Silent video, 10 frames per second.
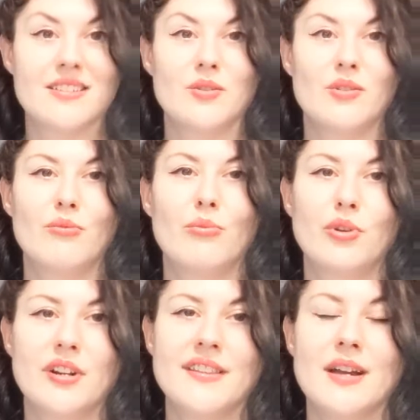So it's
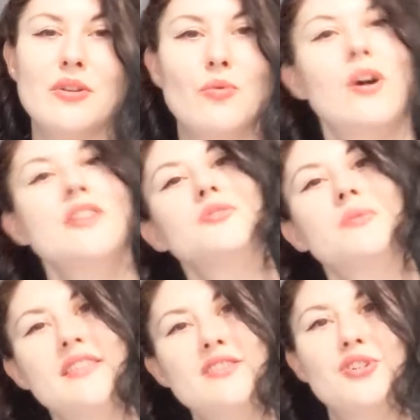important that we wash
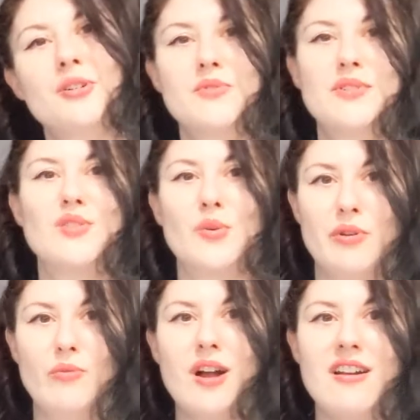away the germs with
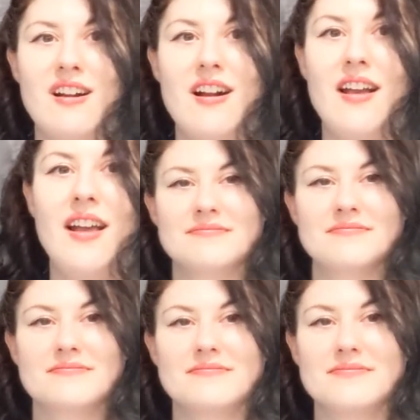soap and water.
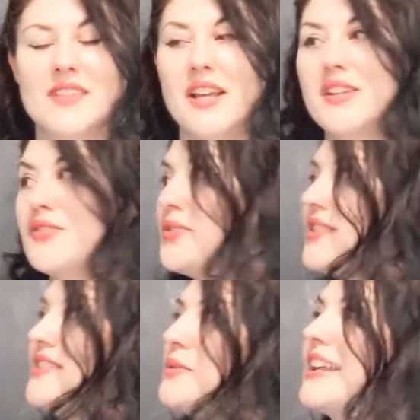So
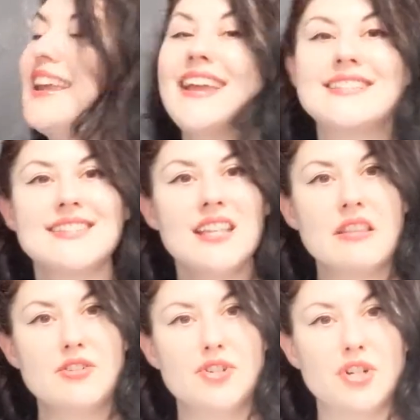since we can't see
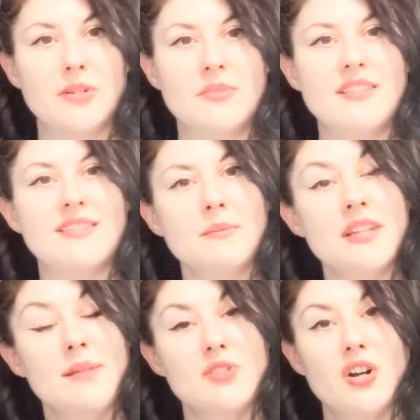the germs, it's
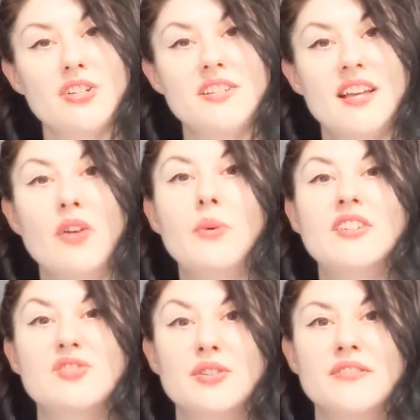sometimes hard to tell
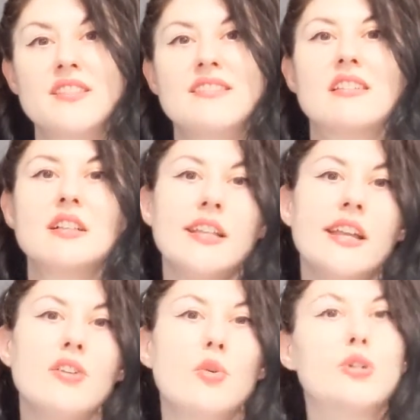when a surface is
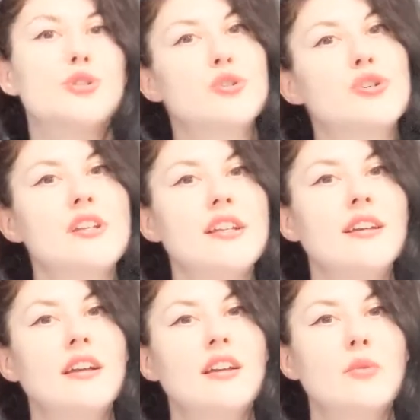clean or dirty,
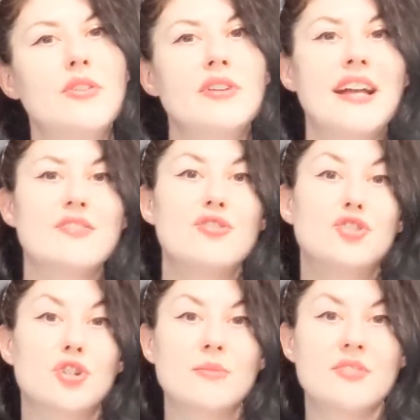whether it
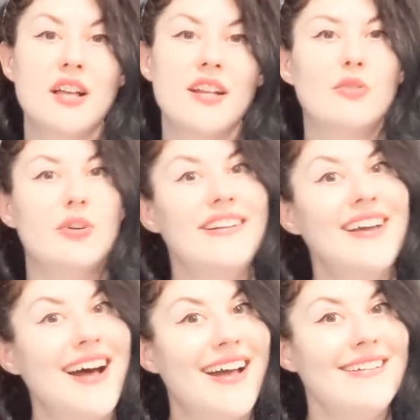has germs on it or
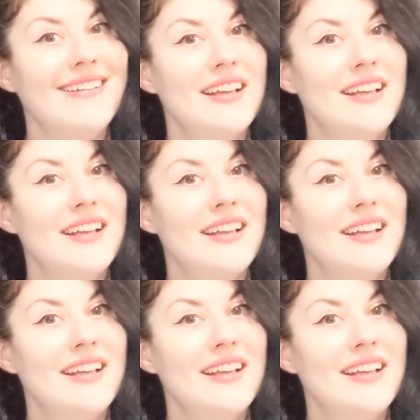not.